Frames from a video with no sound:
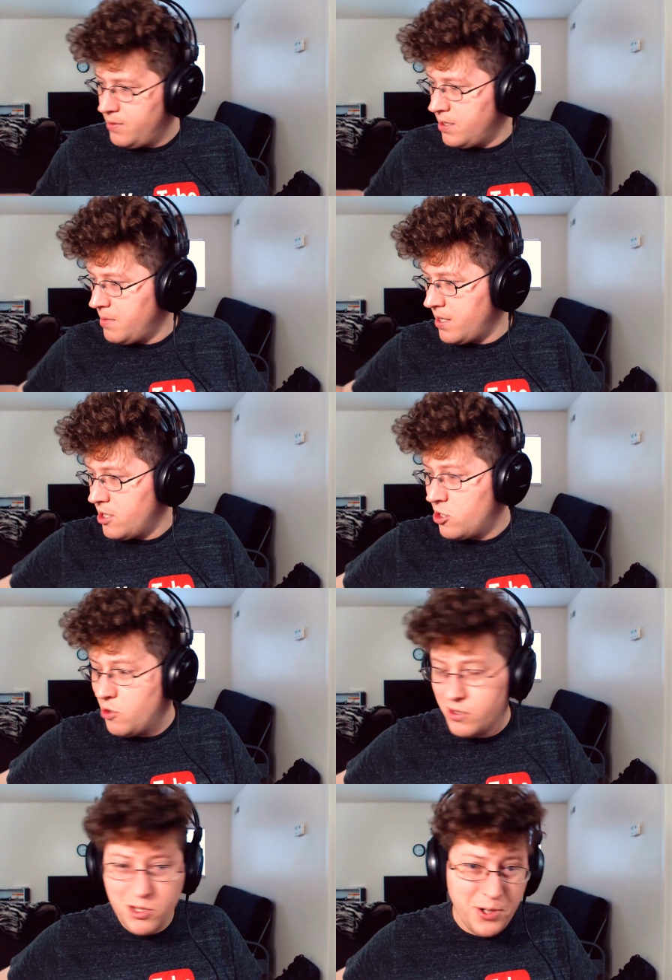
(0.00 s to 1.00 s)
which I'm not going to
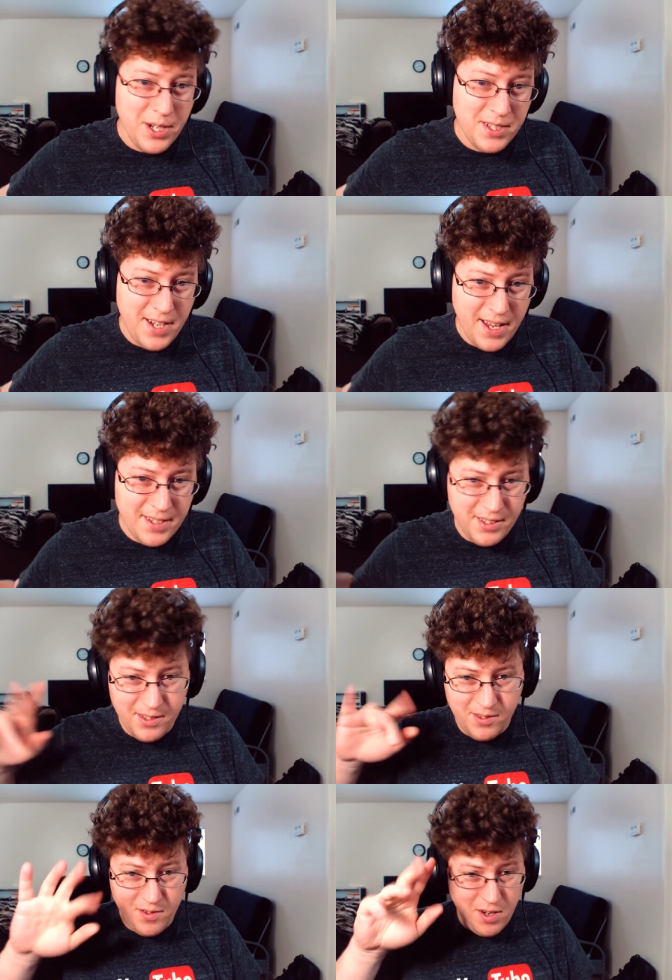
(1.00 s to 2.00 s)
show on screen because it has the
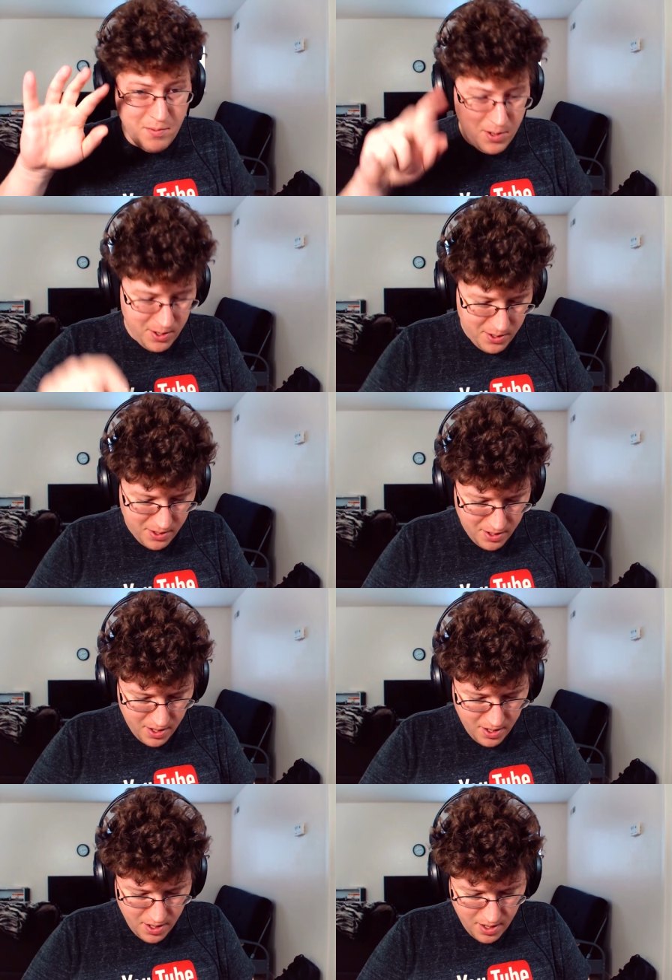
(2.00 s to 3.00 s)
little numbers.
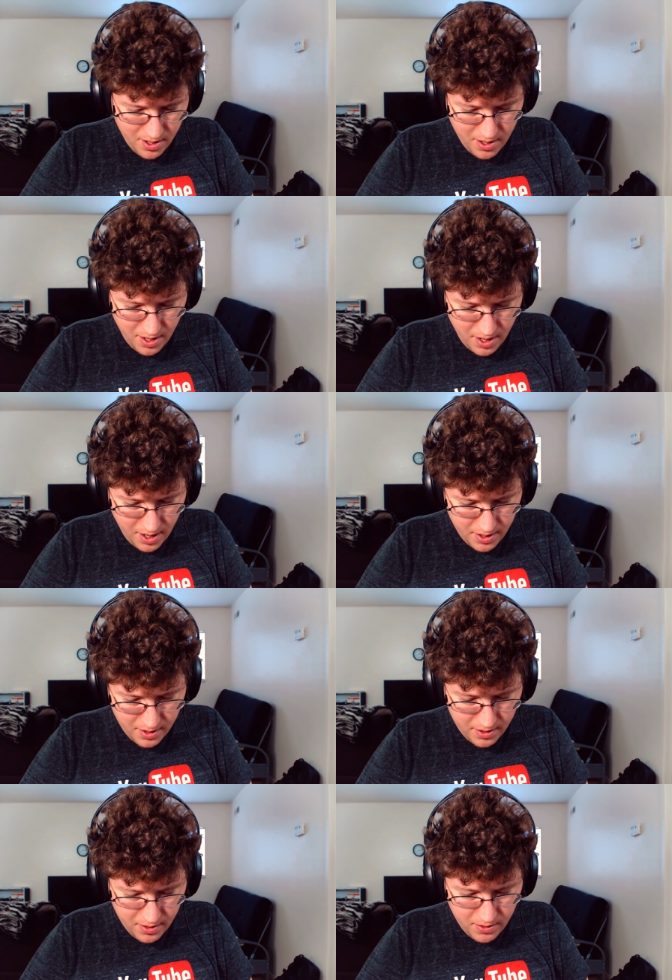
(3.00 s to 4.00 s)
Then you got
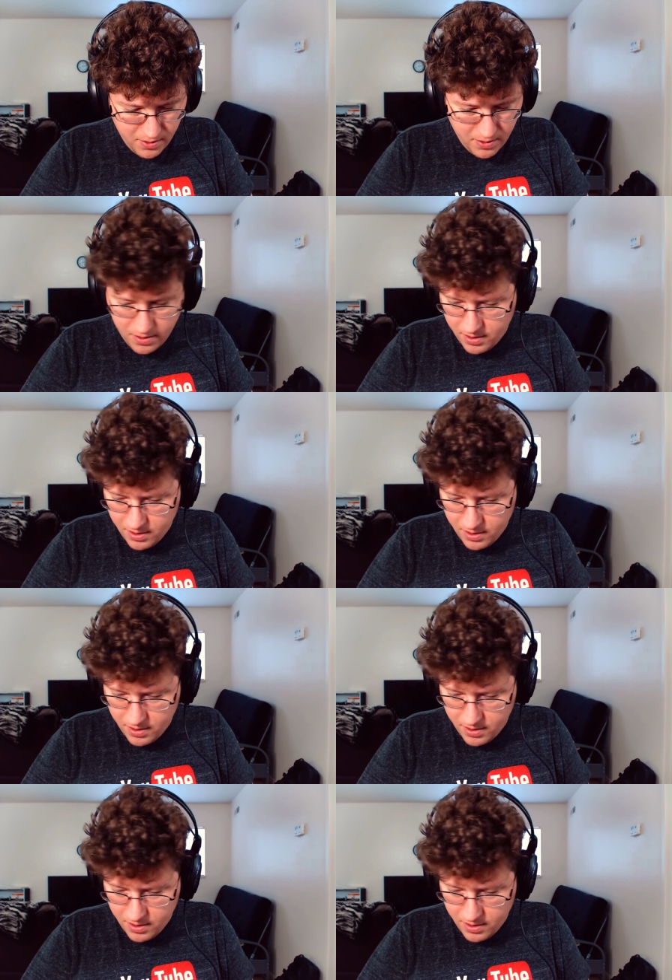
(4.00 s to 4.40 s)
this little